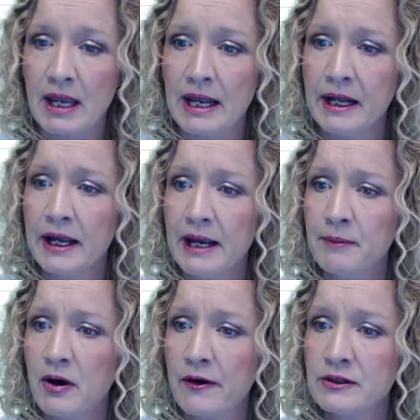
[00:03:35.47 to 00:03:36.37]
and I
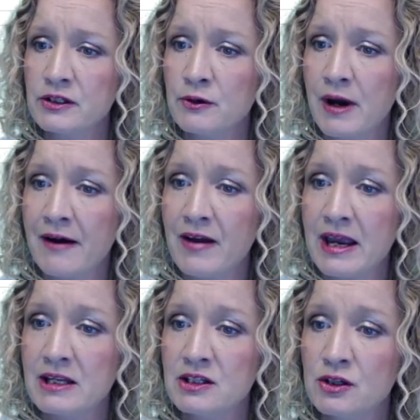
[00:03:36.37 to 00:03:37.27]
am going to have
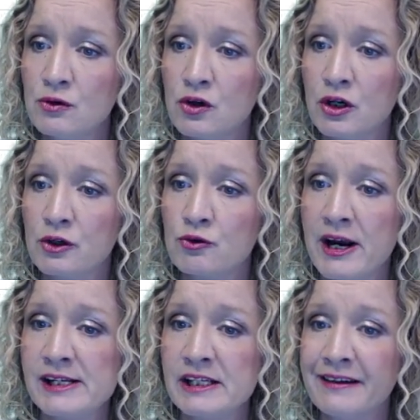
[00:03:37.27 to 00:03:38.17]
a two color
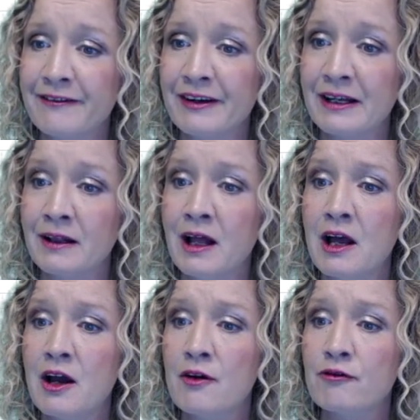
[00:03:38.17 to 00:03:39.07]
gradient fill
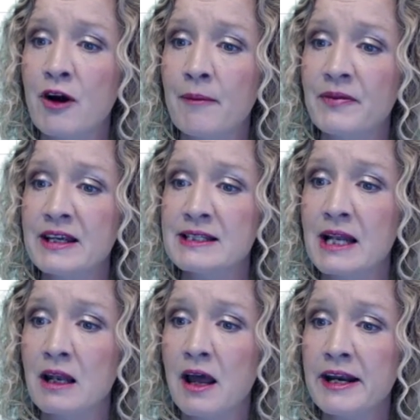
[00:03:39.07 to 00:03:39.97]
from
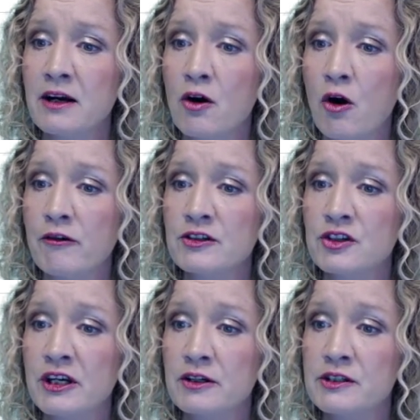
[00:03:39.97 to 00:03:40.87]
this lighter
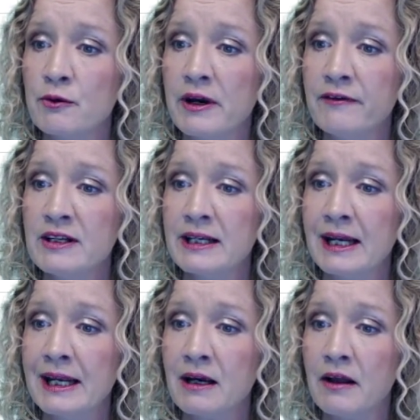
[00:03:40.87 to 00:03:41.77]
orange here. So if you
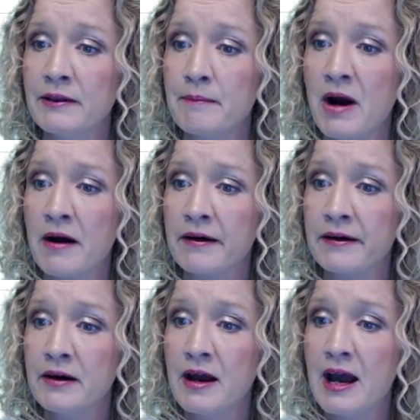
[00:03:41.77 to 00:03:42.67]
click on the
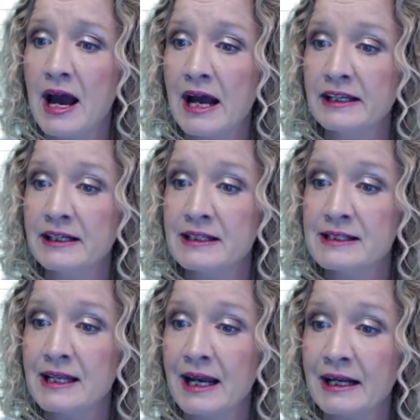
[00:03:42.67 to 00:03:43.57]
marker and you can
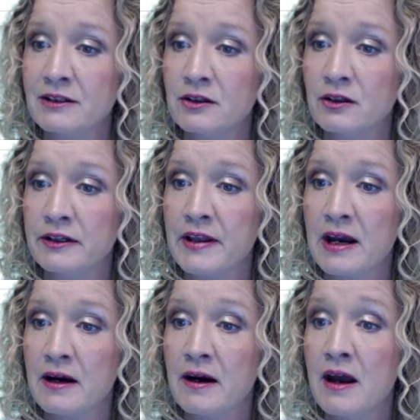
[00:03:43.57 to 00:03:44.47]
select the color
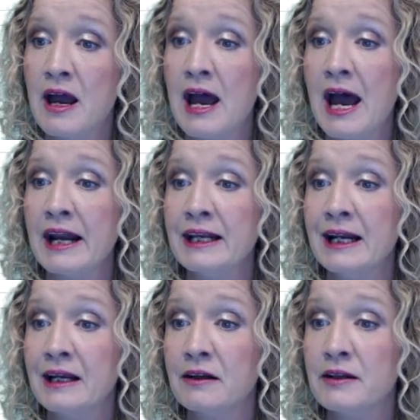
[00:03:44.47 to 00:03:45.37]
there and
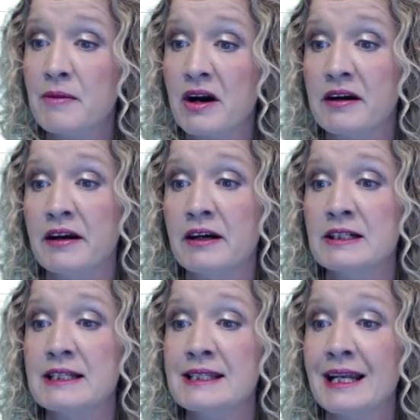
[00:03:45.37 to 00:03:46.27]
click on the marker
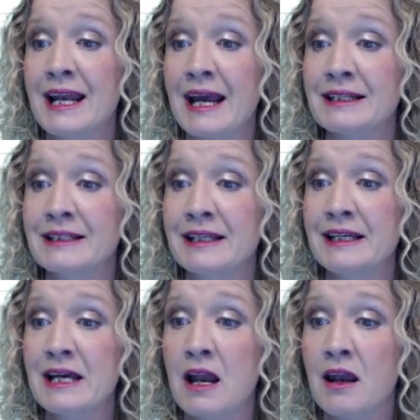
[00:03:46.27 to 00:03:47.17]
here to select
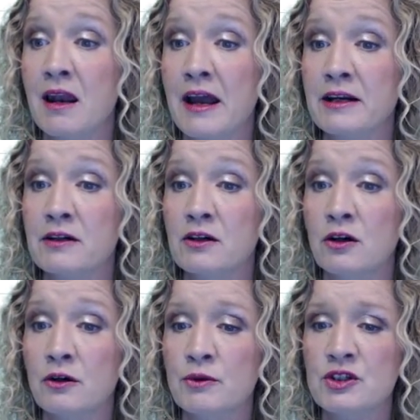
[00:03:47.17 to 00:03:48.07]
the lighter
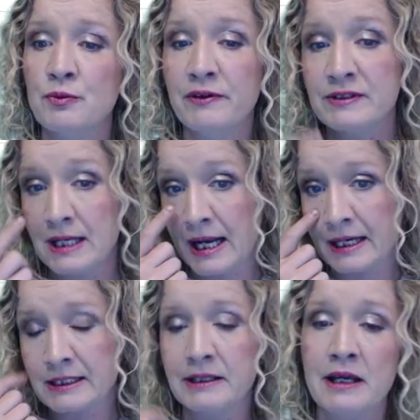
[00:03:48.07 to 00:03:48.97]
color, which we've
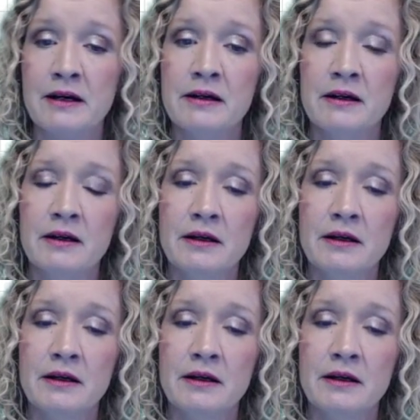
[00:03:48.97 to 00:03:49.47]
selected there.